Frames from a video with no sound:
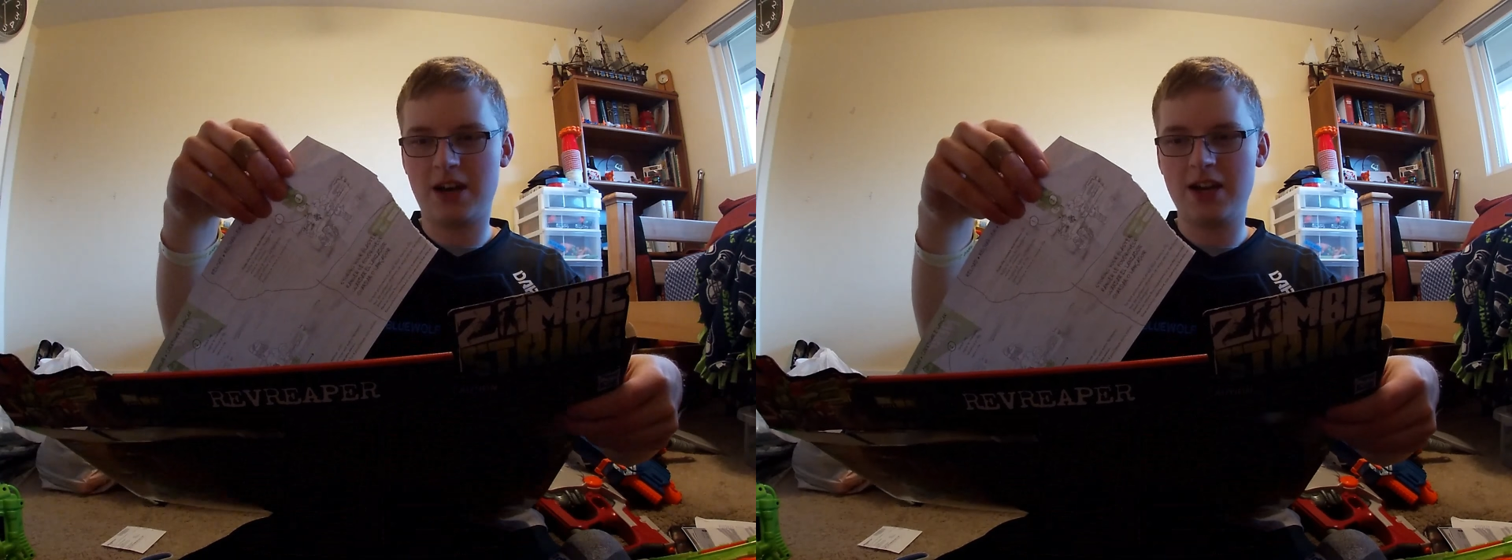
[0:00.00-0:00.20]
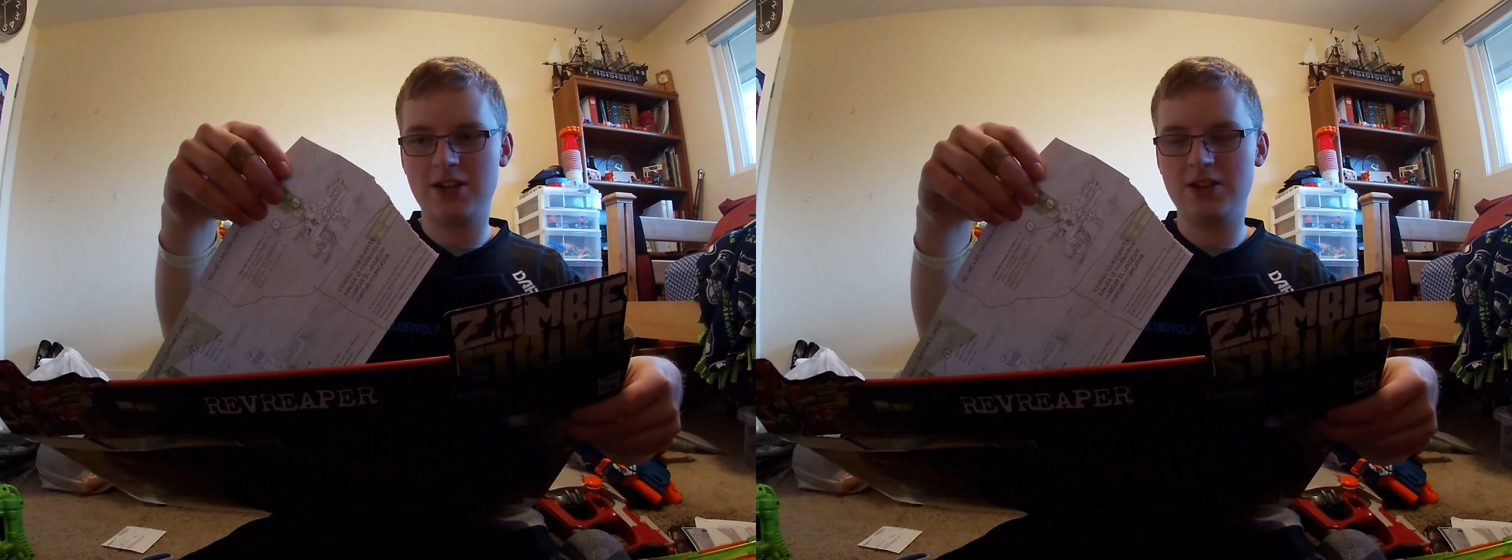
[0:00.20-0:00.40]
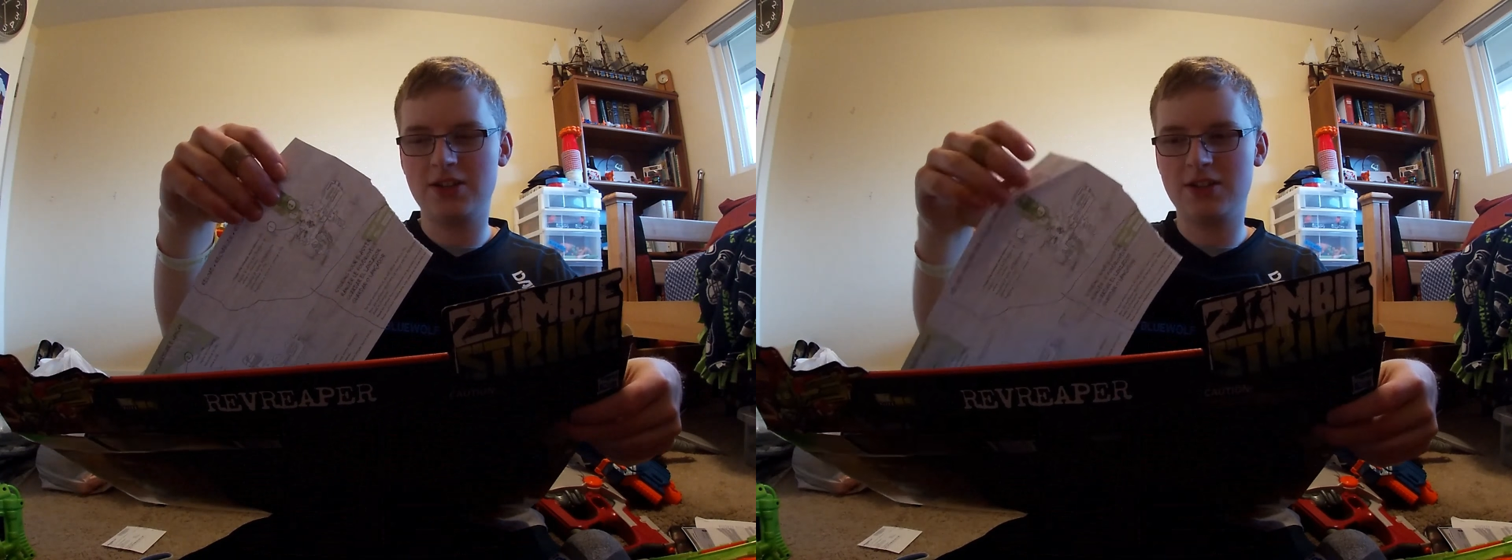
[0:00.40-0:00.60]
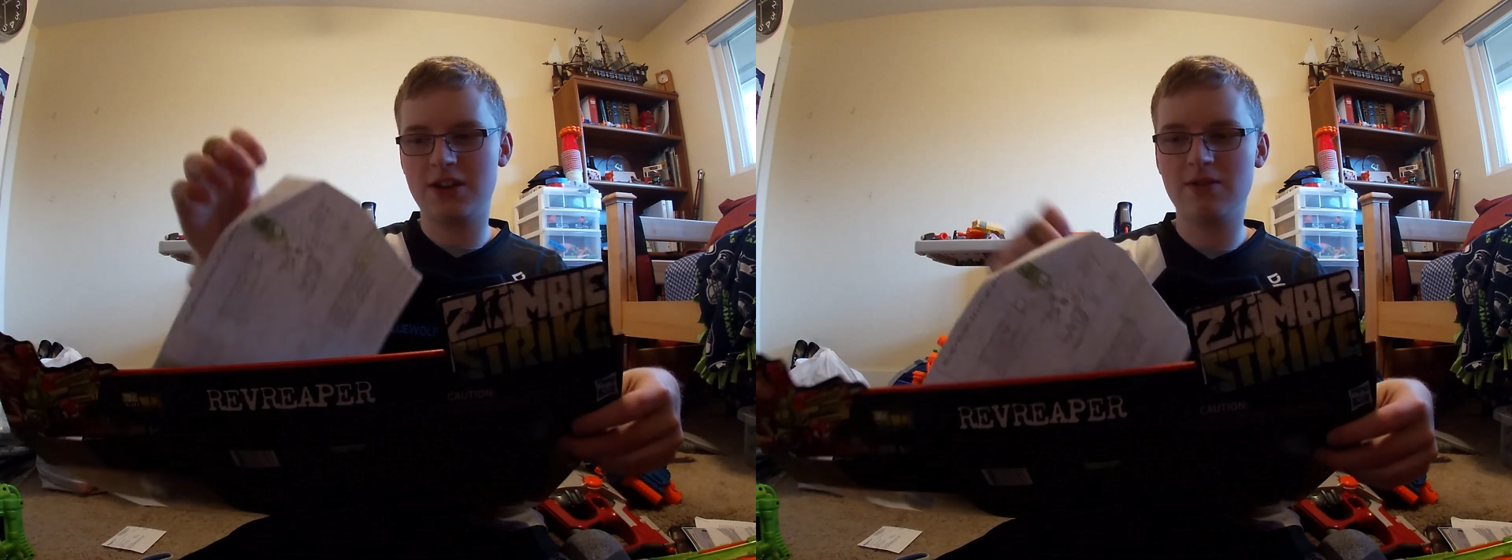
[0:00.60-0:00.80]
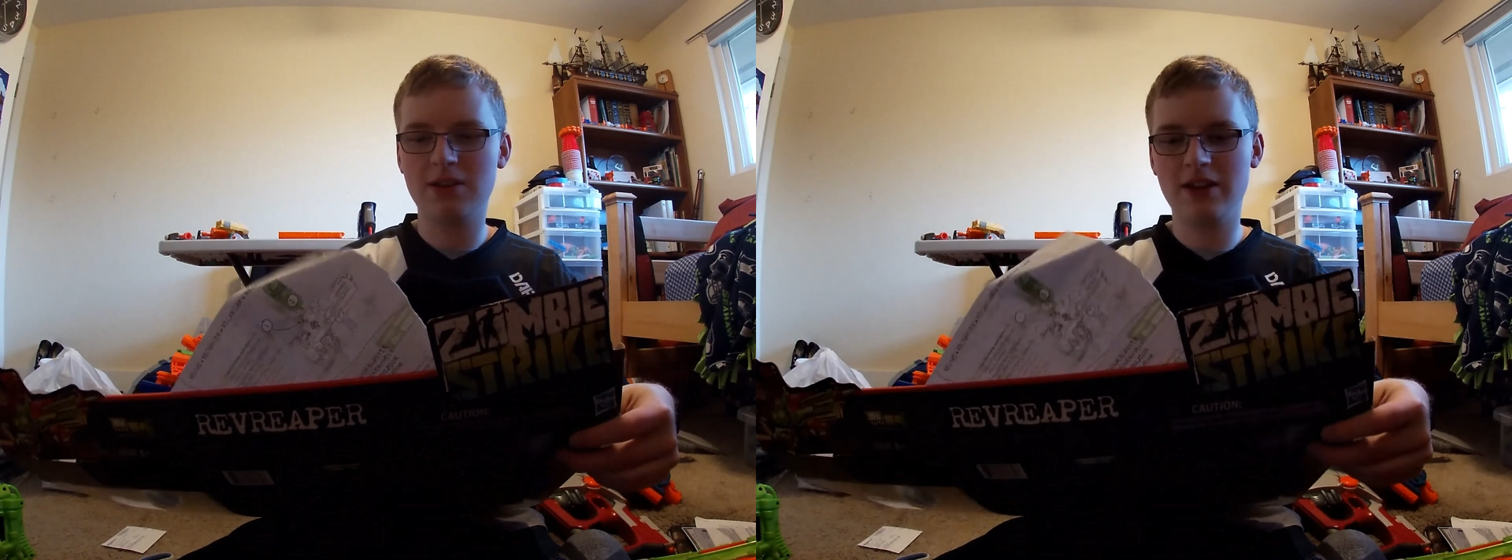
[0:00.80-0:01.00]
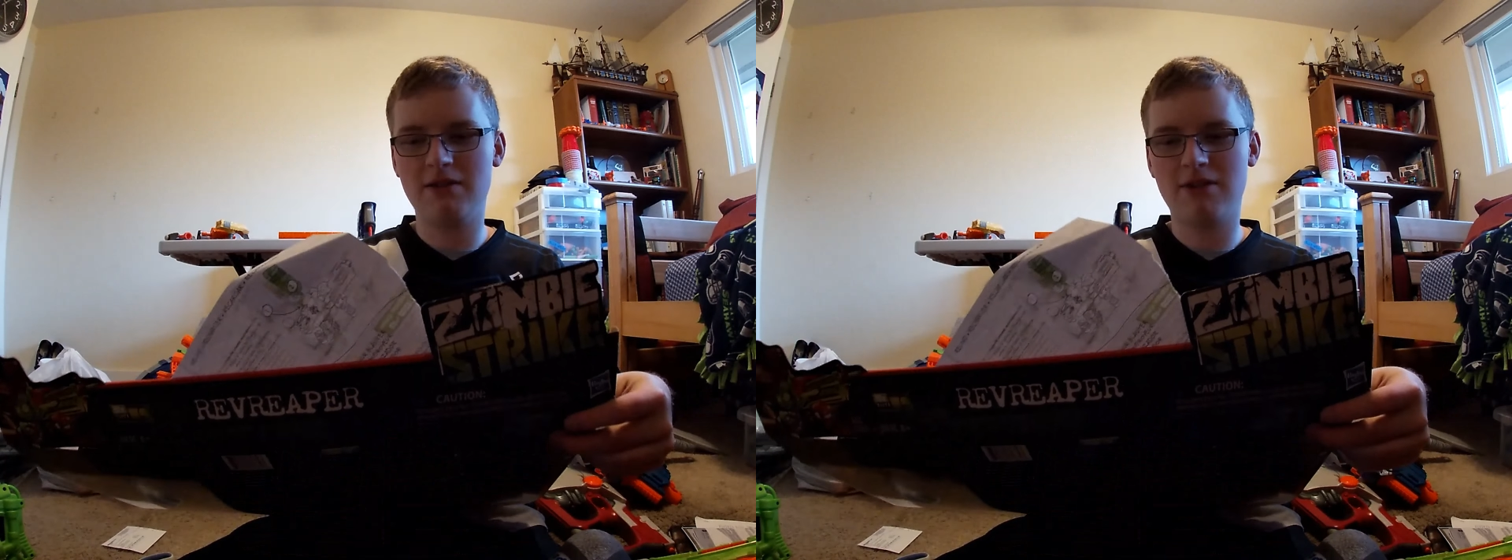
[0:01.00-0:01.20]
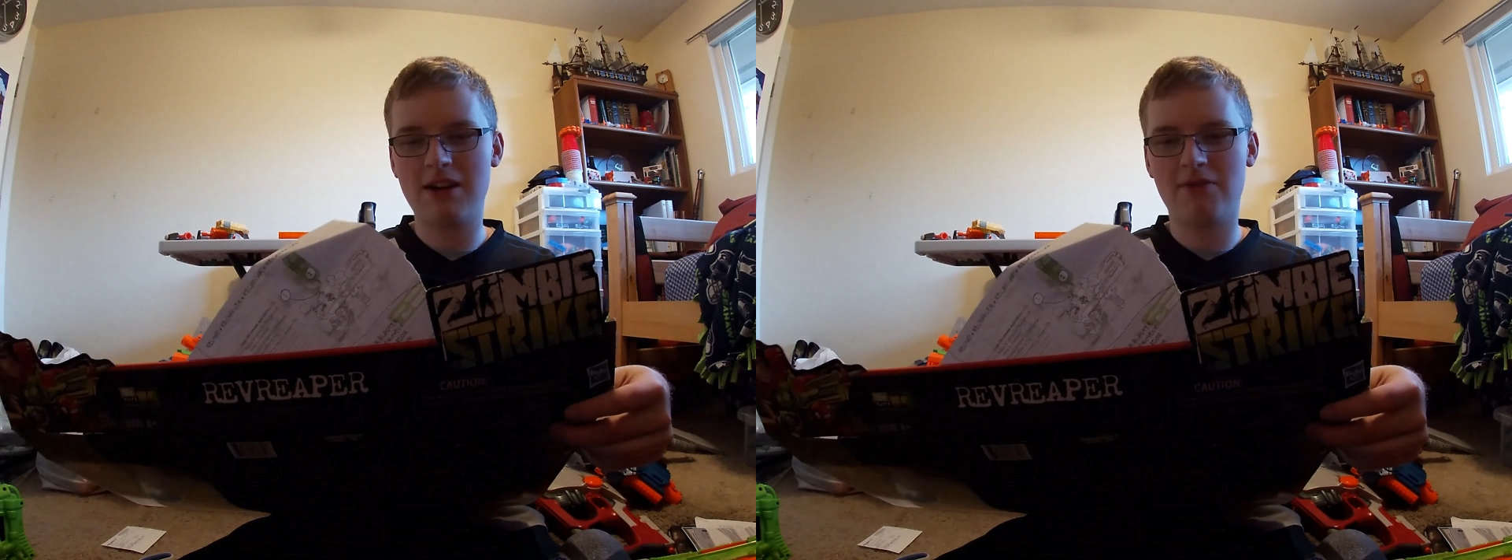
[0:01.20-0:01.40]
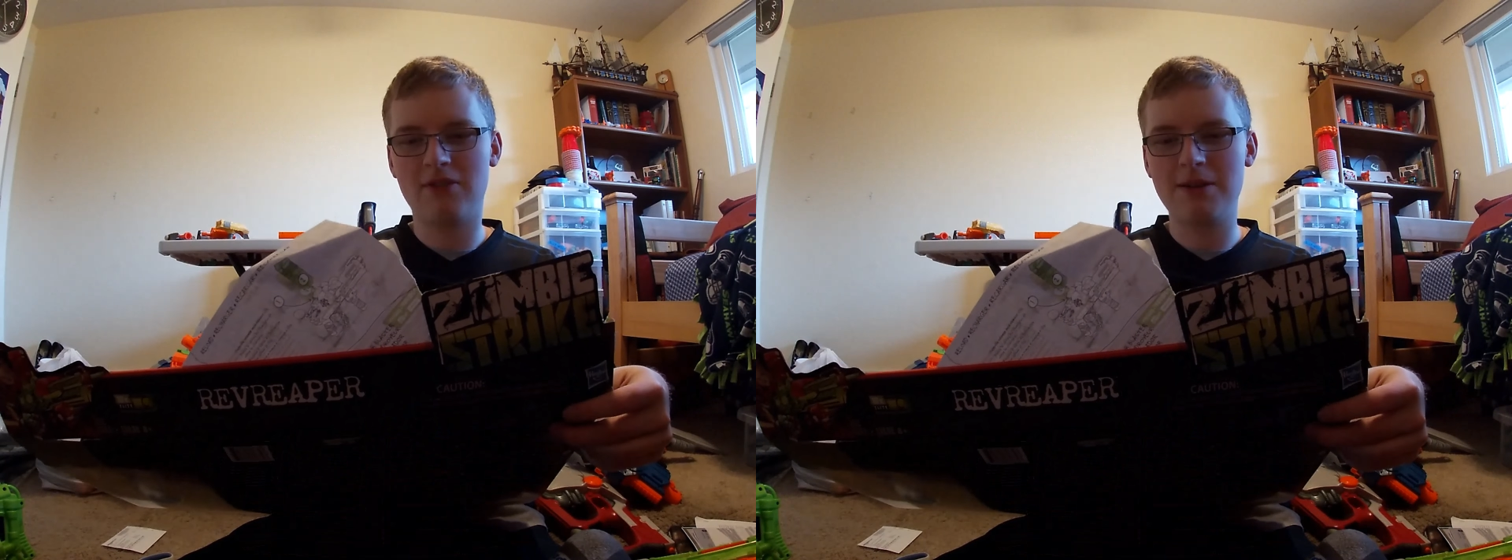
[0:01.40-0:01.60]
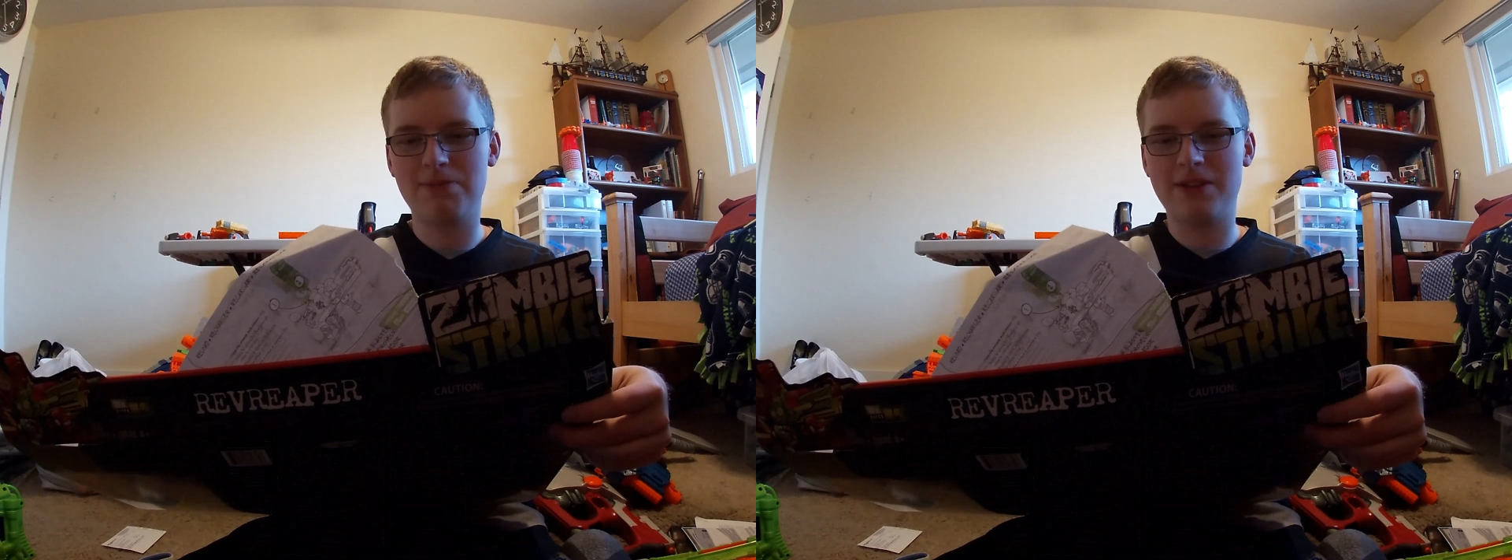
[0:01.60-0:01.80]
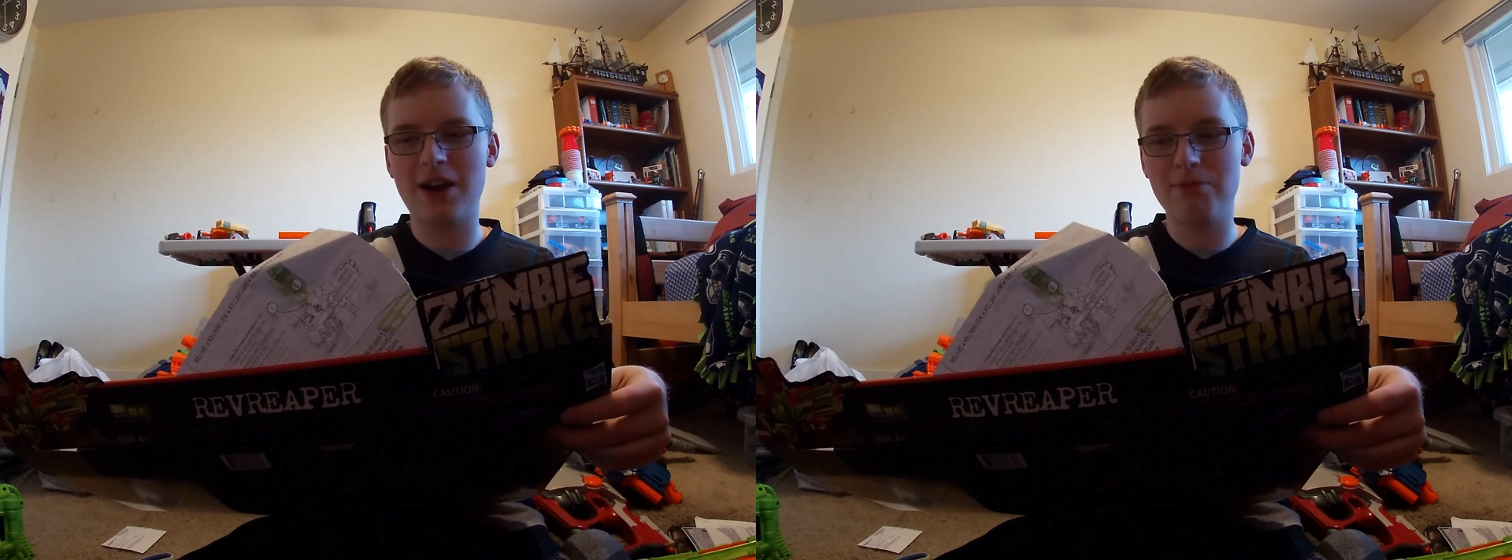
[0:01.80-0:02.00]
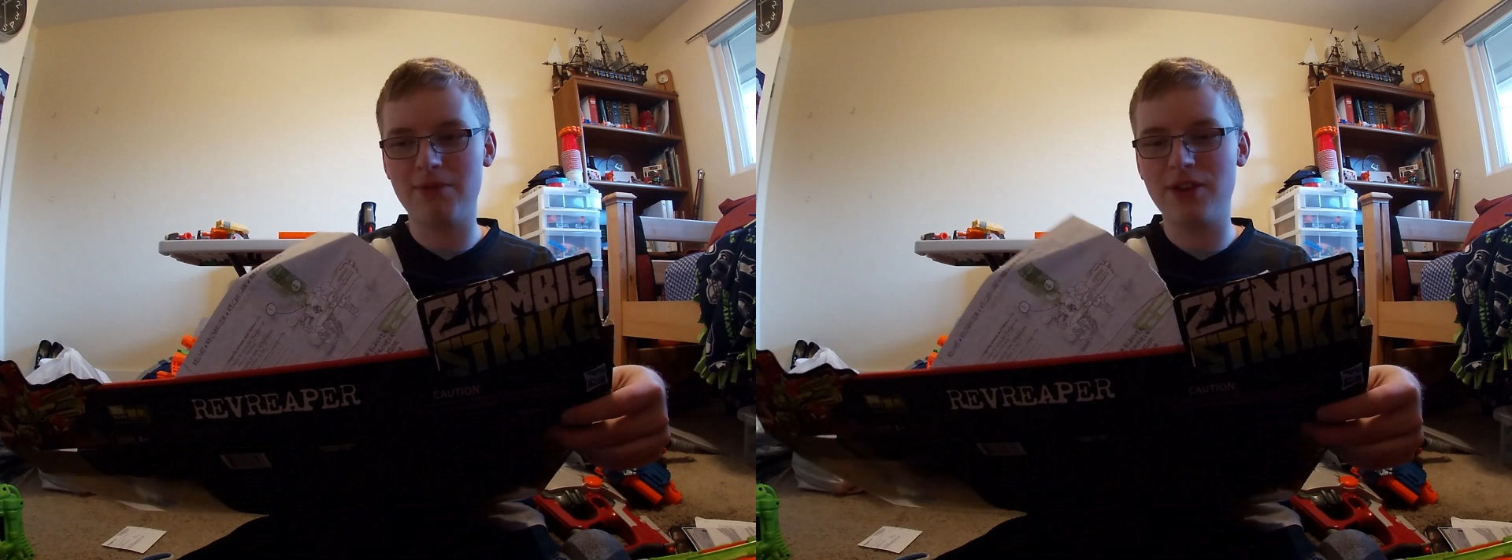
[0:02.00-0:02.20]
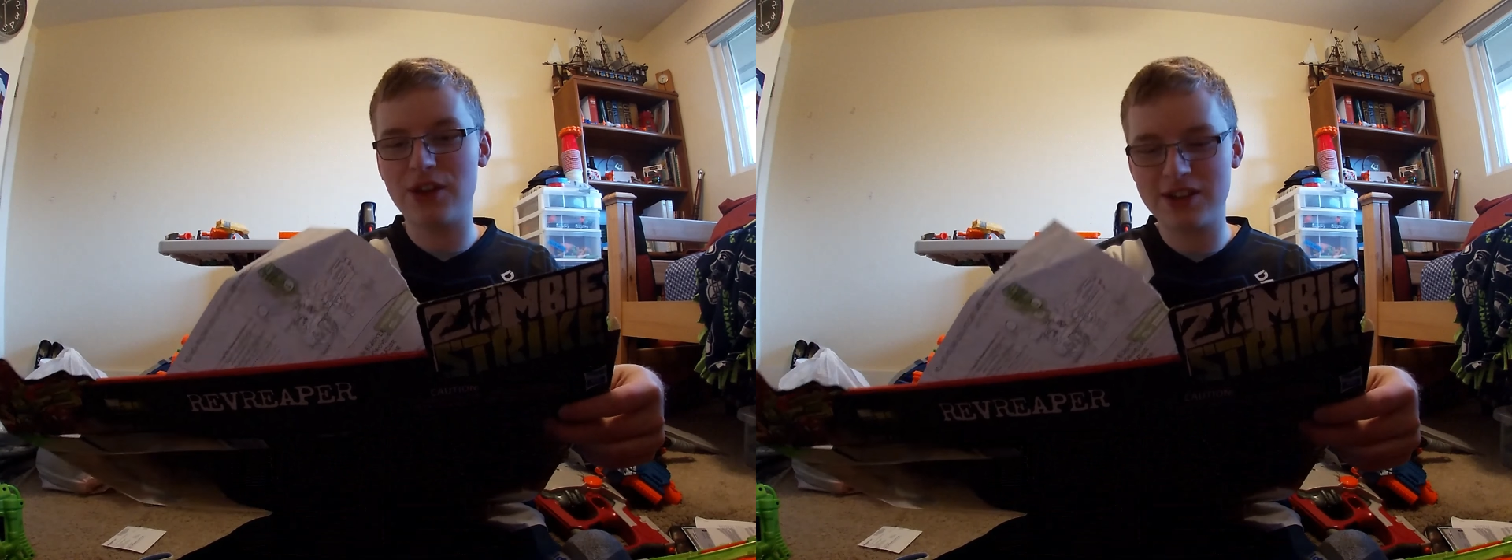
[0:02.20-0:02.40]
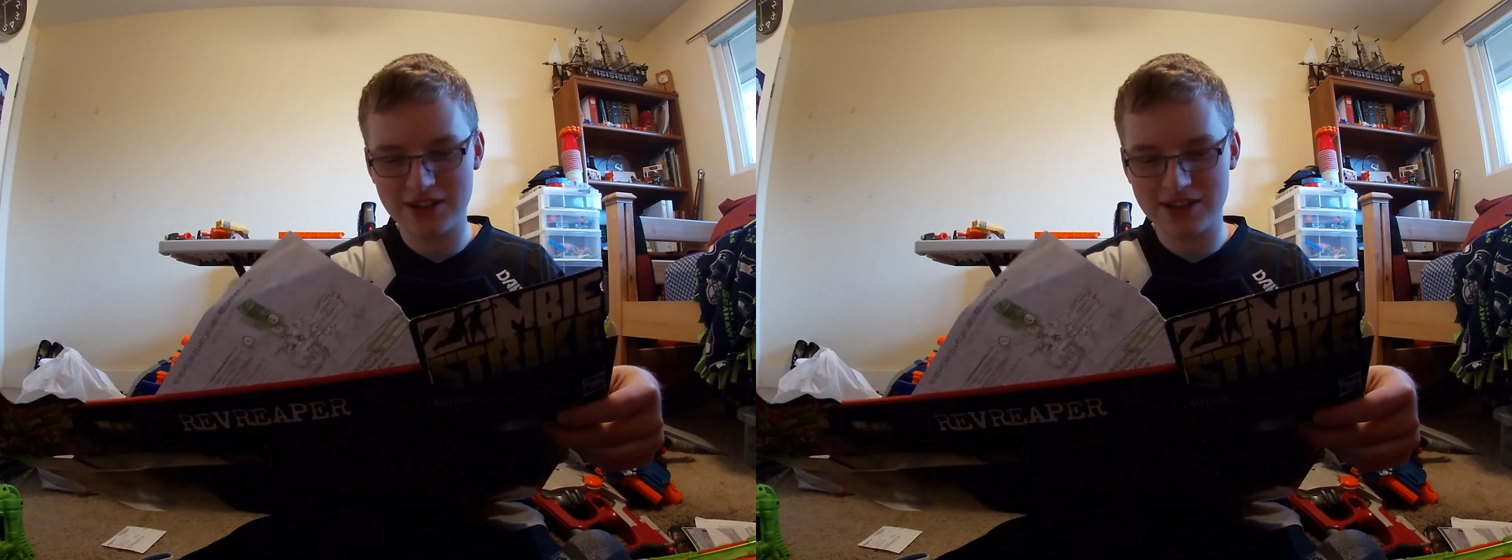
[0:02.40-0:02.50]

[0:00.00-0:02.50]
I just totally ripped up the